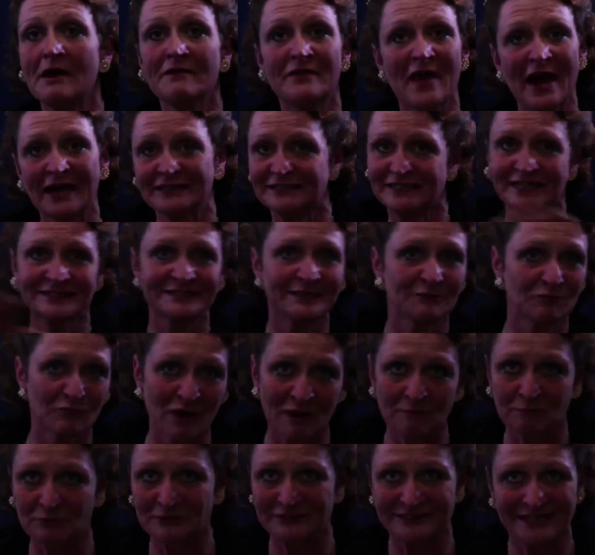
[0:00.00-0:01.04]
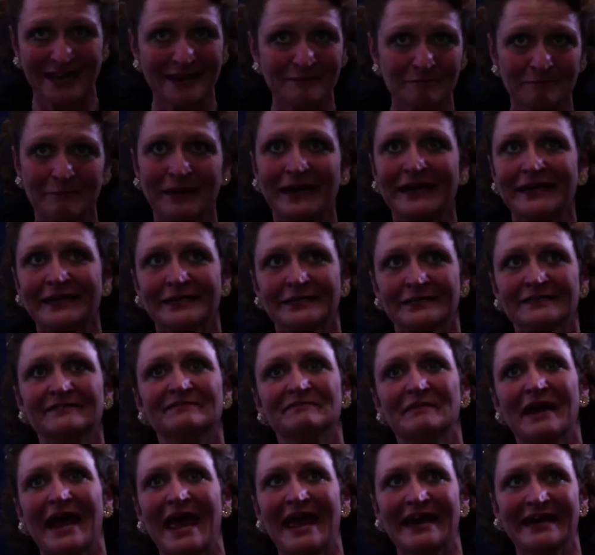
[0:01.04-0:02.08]
That doesn't represent me,
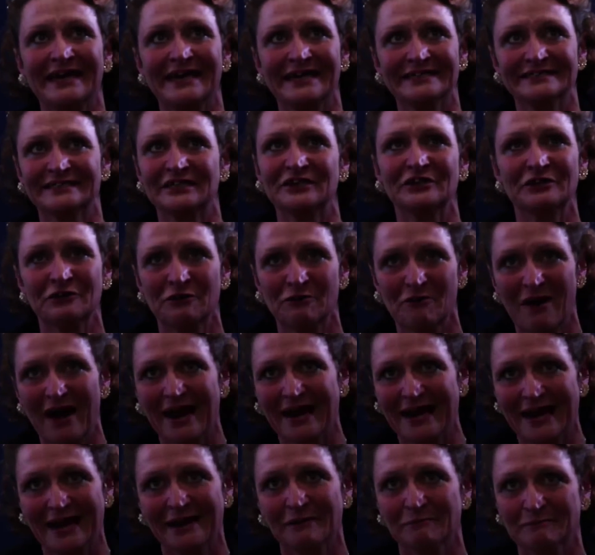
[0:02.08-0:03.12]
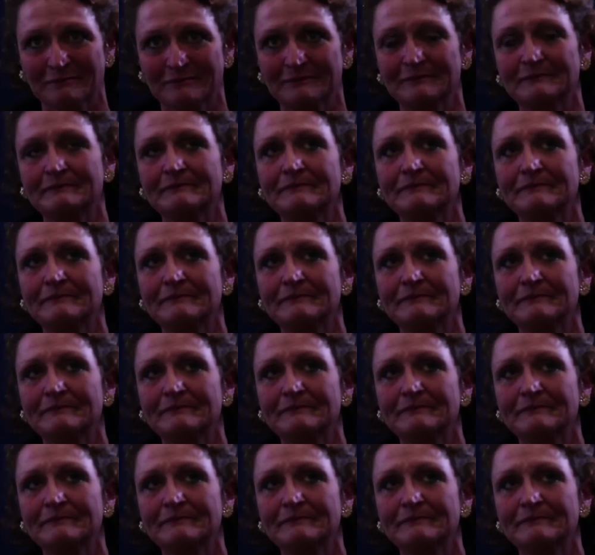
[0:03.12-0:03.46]
and it isn't who I am.